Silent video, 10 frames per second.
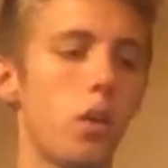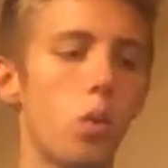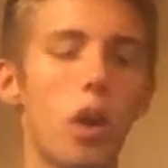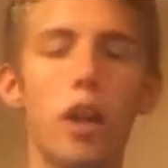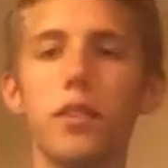
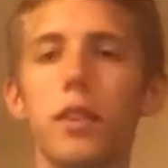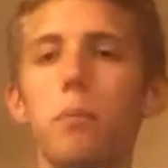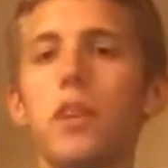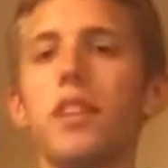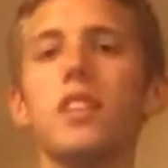While it
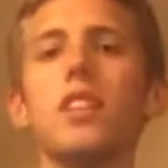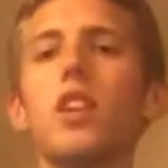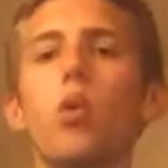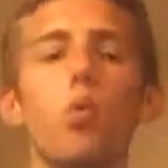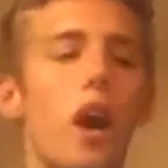seemed that the
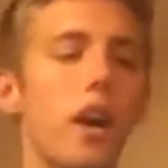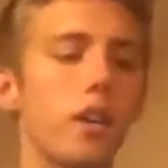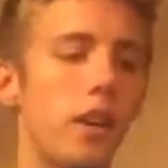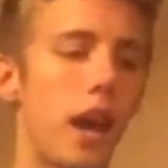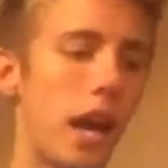Little Rock
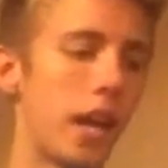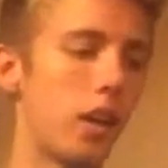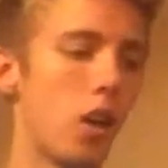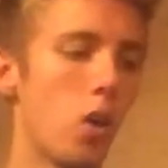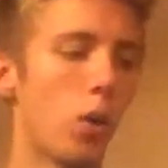Nine
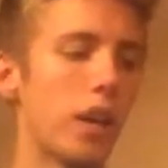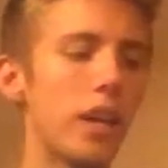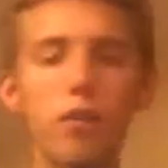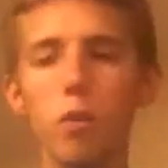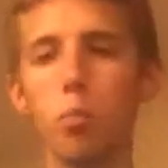or
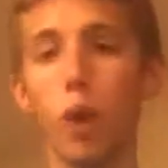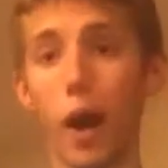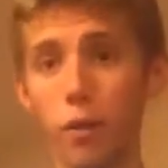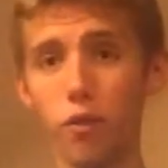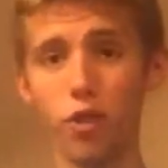even
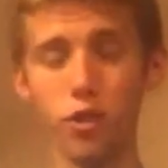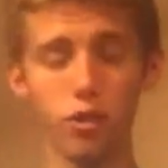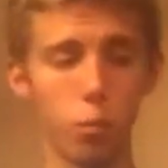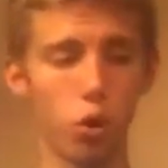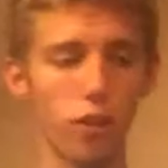Brown versus
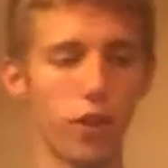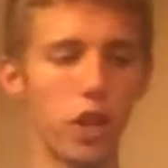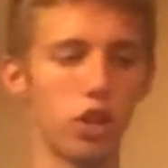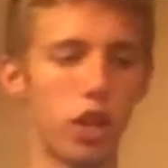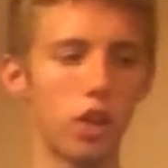Board of
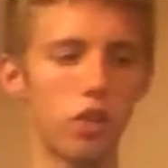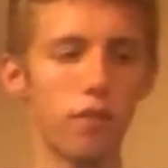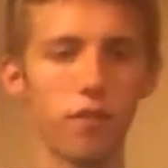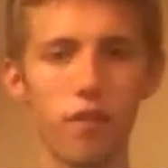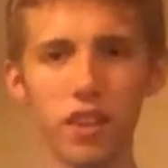Education
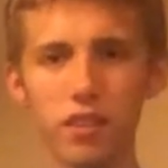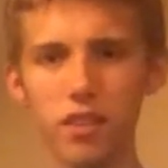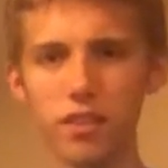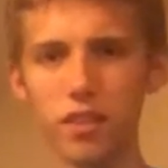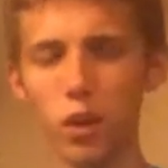fixed
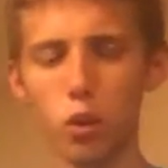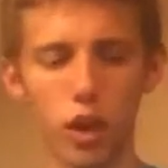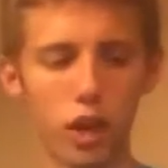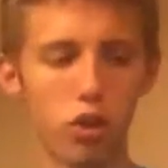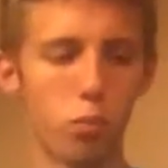these
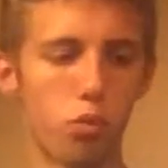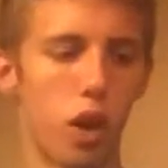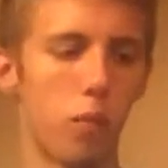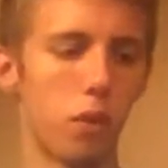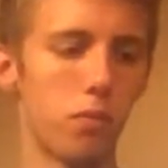segregation
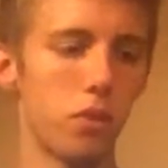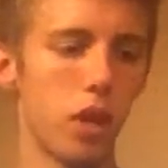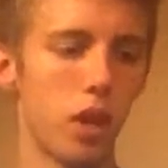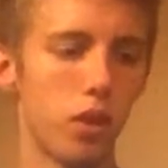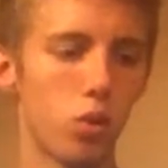problems,
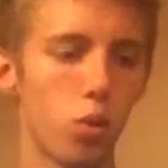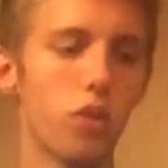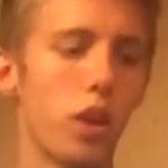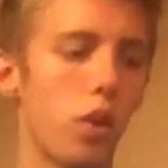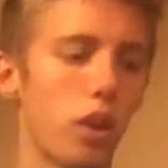school
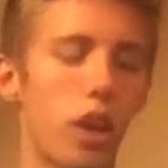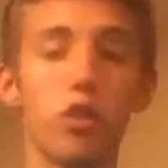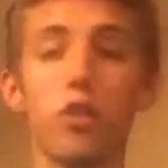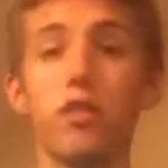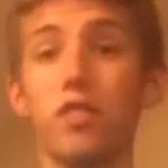
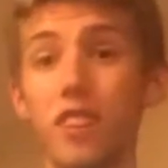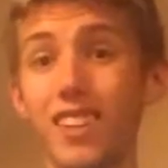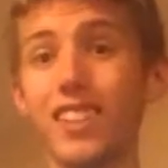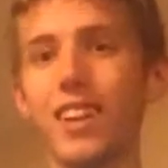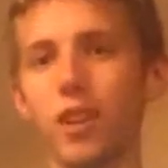segregation
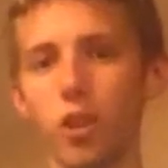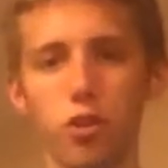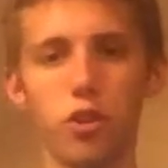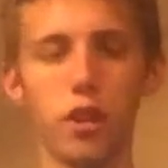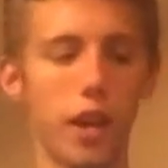still
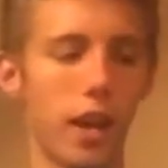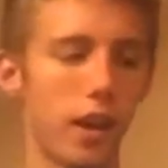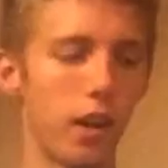occurs today.